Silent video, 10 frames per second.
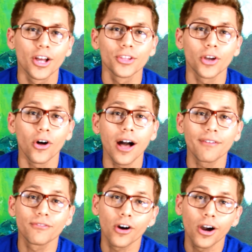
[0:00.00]
Y'all
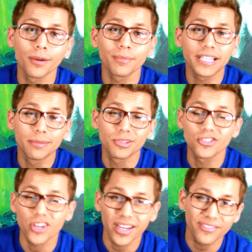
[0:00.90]
have fun, keep it
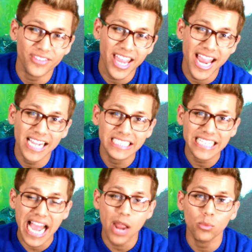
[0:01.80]
safe, and
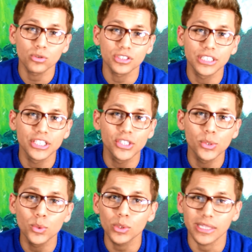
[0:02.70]
I will see
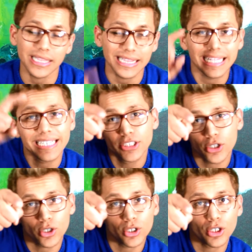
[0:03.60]
you
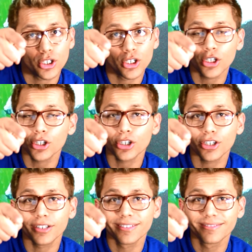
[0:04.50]
later.
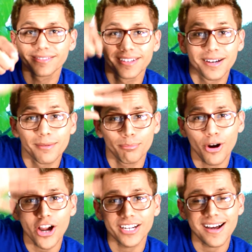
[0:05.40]

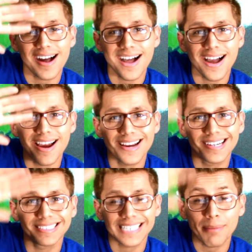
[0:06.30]
Bye
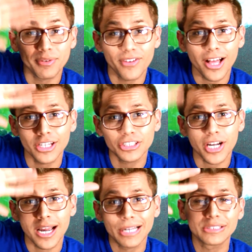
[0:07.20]
guys, happy
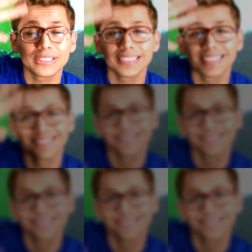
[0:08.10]
Valentine's.